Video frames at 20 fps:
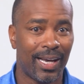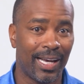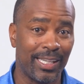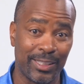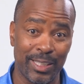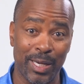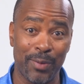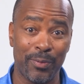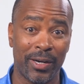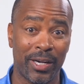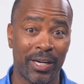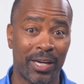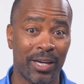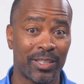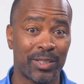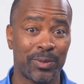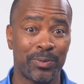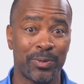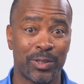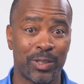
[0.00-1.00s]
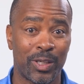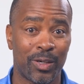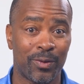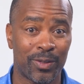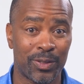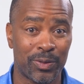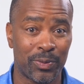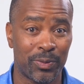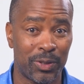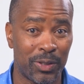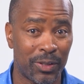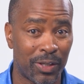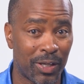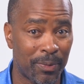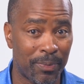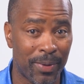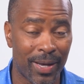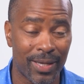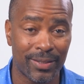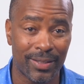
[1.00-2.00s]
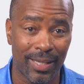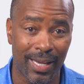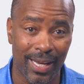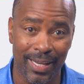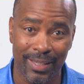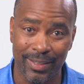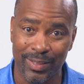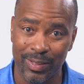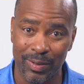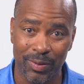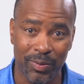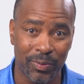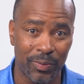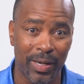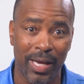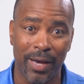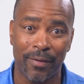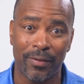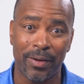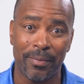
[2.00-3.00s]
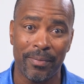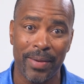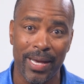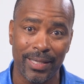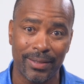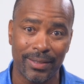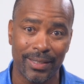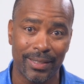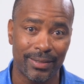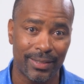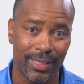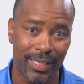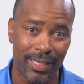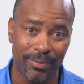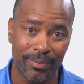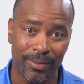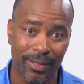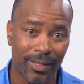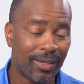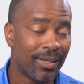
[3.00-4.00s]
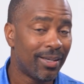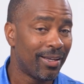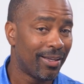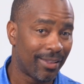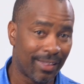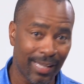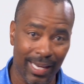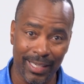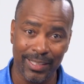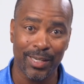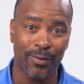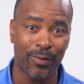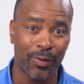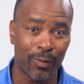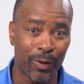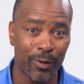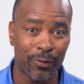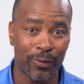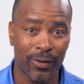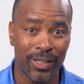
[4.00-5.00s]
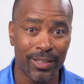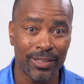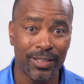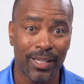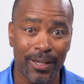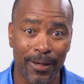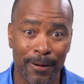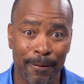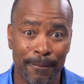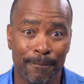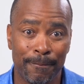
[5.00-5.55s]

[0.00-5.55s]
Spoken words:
and someone in customer service will do their best to answer. We have an amazing team. Thanks everyone for listening.